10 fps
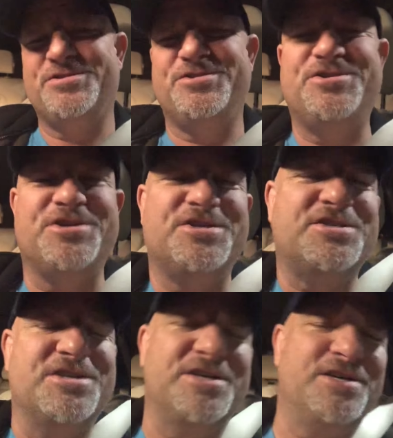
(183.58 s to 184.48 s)

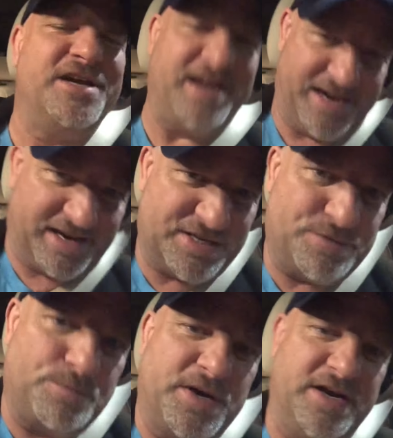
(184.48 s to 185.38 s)
just a
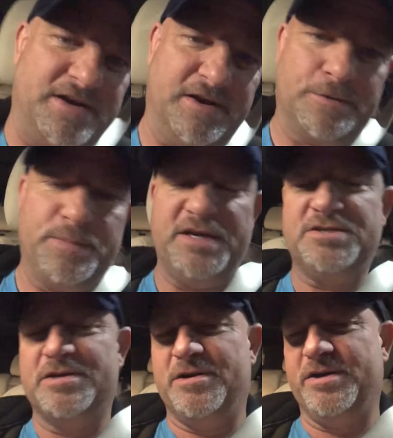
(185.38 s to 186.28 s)
guess, but
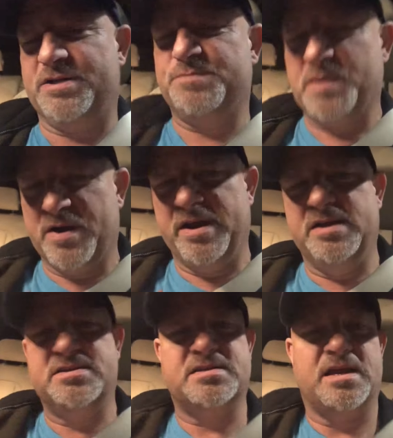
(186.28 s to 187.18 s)
based on
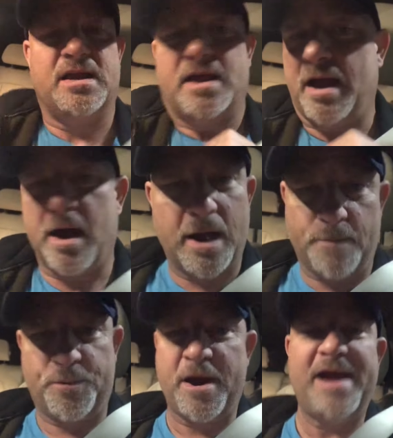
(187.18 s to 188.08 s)
experience,
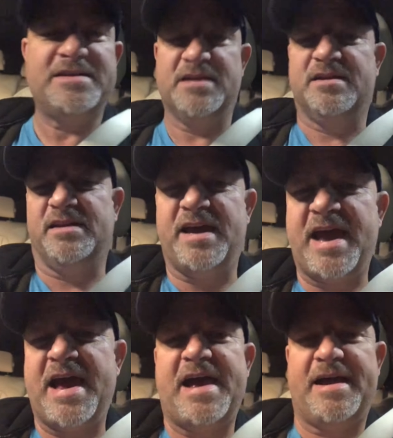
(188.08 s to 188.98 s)
practically
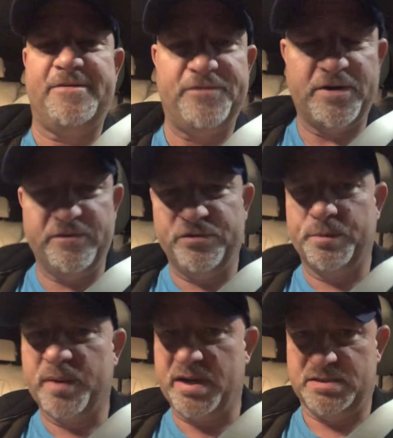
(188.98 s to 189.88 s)
half of the
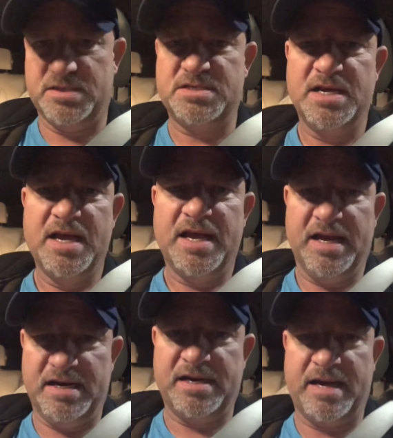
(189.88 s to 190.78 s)
buttons
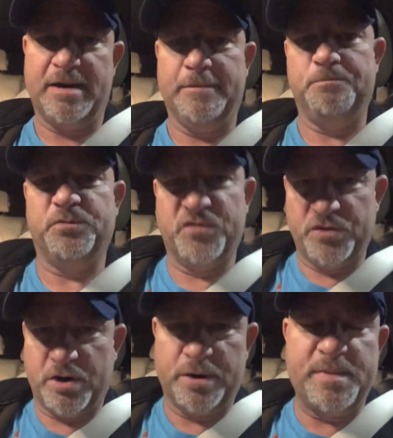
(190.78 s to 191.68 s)
in town for
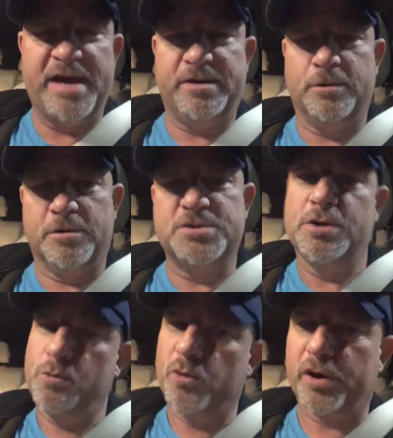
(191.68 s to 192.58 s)
the automatic doors
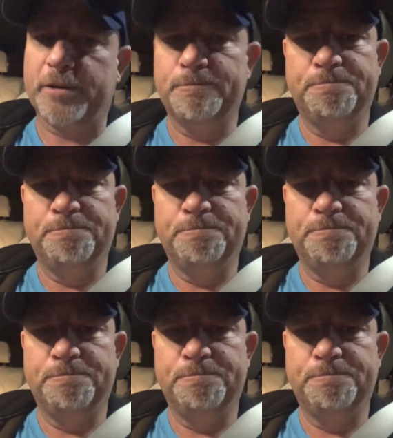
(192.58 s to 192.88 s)
don't work.